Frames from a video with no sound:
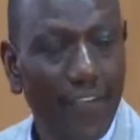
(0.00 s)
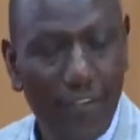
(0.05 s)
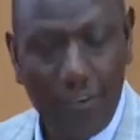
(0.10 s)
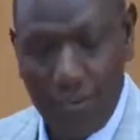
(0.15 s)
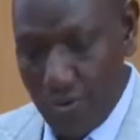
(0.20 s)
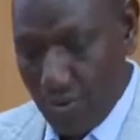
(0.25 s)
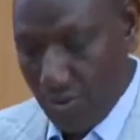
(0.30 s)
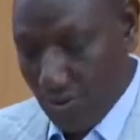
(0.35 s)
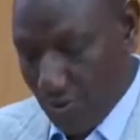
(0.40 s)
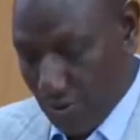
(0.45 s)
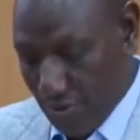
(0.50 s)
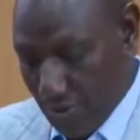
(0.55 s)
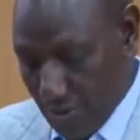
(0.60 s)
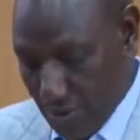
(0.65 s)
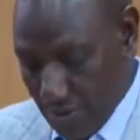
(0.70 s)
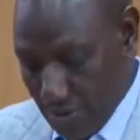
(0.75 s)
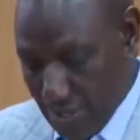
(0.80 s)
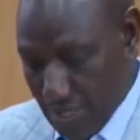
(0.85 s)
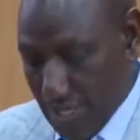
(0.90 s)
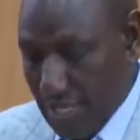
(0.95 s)
So,
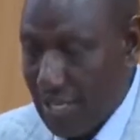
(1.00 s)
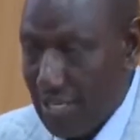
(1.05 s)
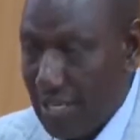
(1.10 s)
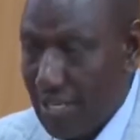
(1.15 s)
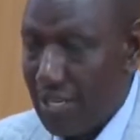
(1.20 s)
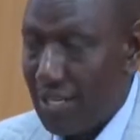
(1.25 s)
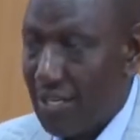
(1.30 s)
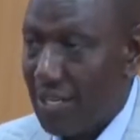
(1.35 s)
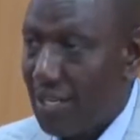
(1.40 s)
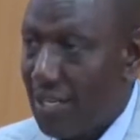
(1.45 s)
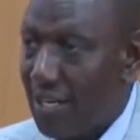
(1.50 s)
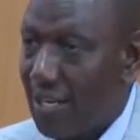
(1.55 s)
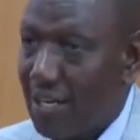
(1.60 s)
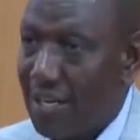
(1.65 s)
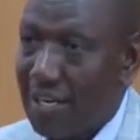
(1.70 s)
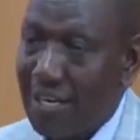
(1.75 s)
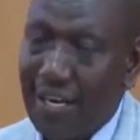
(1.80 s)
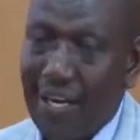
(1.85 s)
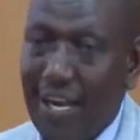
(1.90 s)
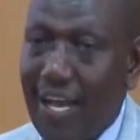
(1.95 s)

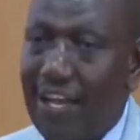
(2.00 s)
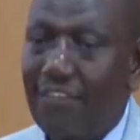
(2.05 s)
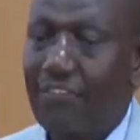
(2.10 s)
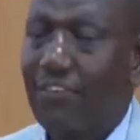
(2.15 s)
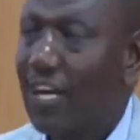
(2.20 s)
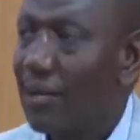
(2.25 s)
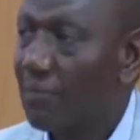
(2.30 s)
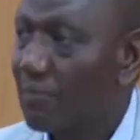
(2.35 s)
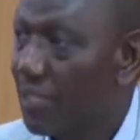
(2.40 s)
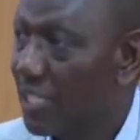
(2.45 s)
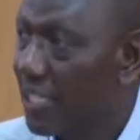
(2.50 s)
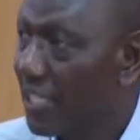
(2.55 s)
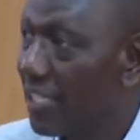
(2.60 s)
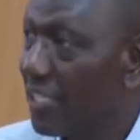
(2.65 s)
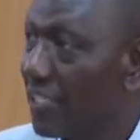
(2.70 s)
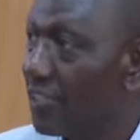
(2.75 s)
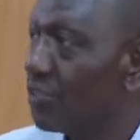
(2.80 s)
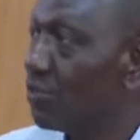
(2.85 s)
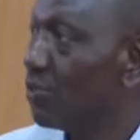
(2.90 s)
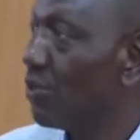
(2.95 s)
and I have come
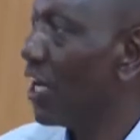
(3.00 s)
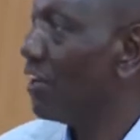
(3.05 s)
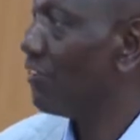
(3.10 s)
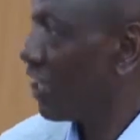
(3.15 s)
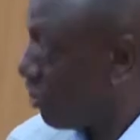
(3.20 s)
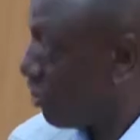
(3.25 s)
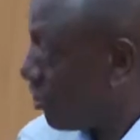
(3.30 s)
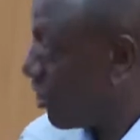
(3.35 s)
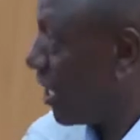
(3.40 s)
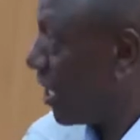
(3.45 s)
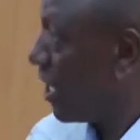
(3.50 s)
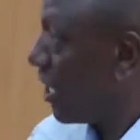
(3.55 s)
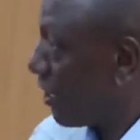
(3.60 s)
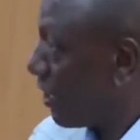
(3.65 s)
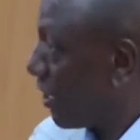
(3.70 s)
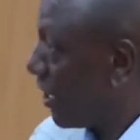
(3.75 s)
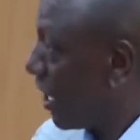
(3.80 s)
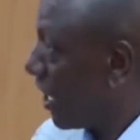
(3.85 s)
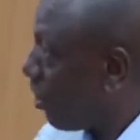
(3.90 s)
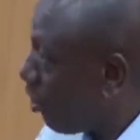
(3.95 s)
here to have a
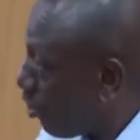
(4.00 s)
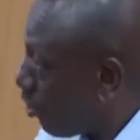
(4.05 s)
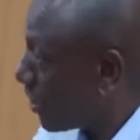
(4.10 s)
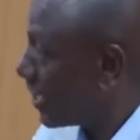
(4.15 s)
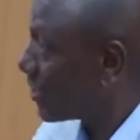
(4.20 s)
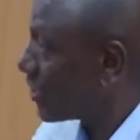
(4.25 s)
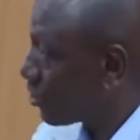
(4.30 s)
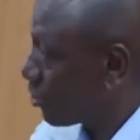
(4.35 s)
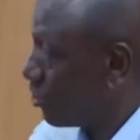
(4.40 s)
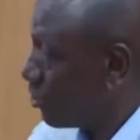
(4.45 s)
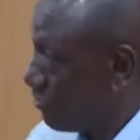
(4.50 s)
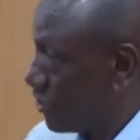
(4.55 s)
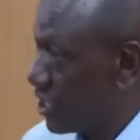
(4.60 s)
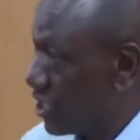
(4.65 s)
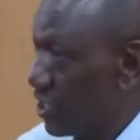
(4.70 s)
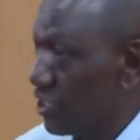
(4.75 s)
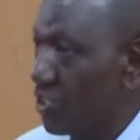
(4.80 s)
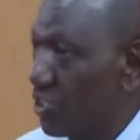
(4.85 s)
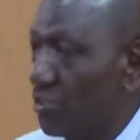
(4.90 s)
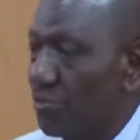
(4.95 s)
honest
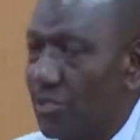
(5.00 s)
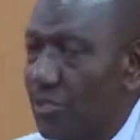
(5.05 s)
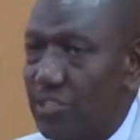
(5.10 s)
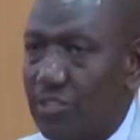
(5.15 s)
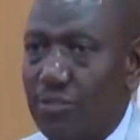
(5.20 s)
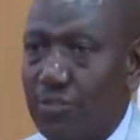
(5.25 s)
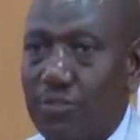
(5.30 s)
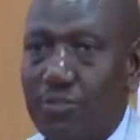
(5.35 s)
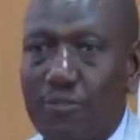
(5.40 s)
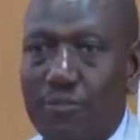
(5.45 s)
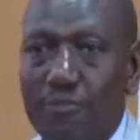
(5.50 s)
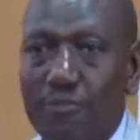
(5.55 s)
conversation with you.